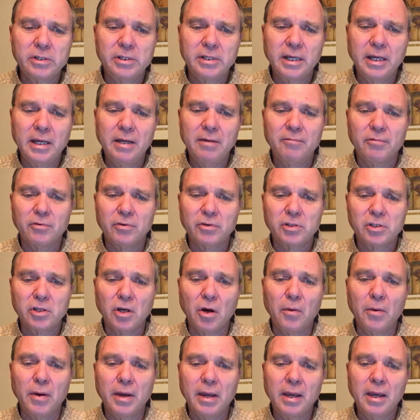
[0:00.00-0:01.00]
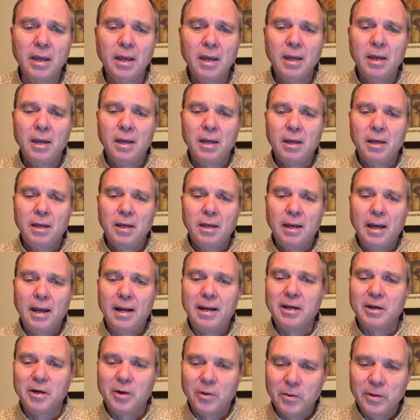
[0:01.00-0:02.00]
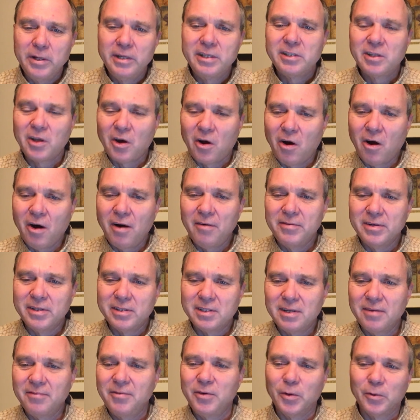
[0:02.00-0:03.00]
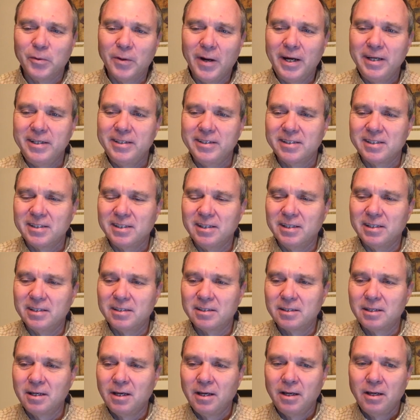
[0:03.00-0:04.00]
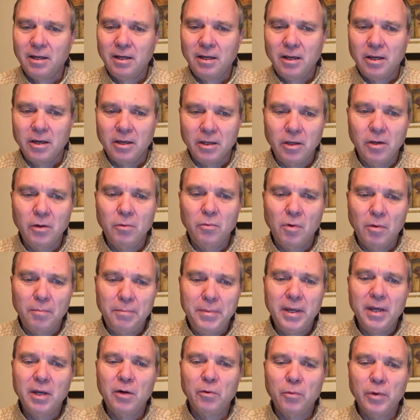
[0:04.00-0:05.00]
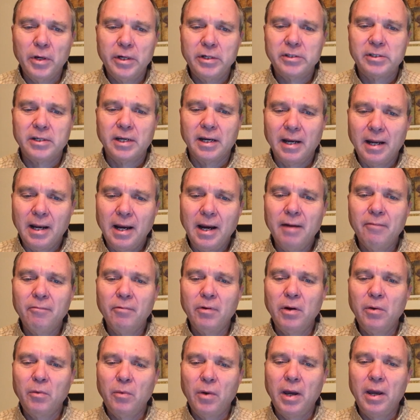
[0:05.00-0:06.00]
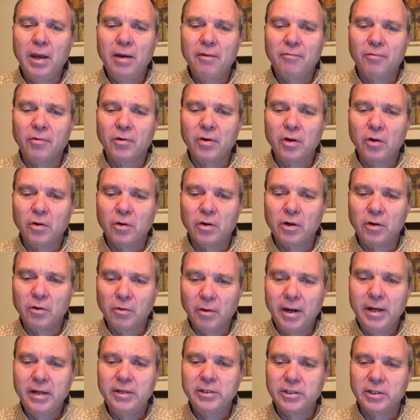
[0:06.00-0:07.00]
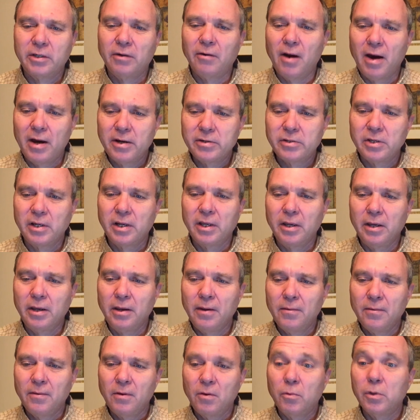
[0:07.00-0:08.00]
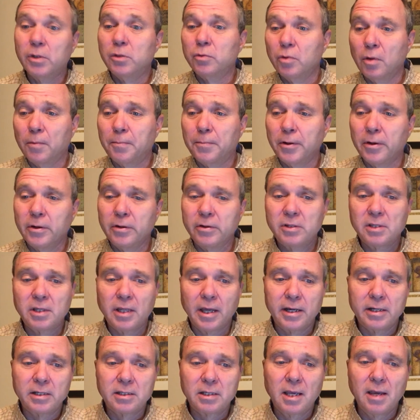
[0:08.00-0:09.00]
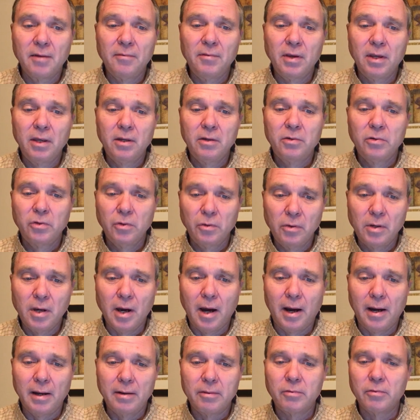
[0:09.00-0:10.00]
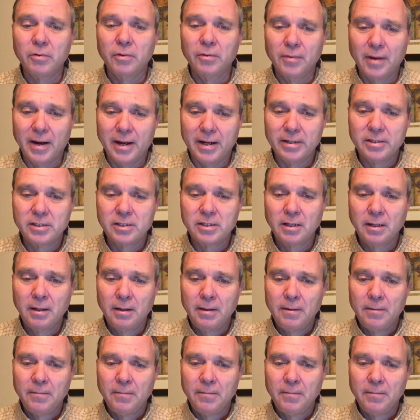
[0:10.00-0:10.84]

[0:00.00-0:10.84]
seed for sowing and increase the harvest of your righteousness. You will be enriched in every way for your great generosity, which will produce thanksgiving to God through us.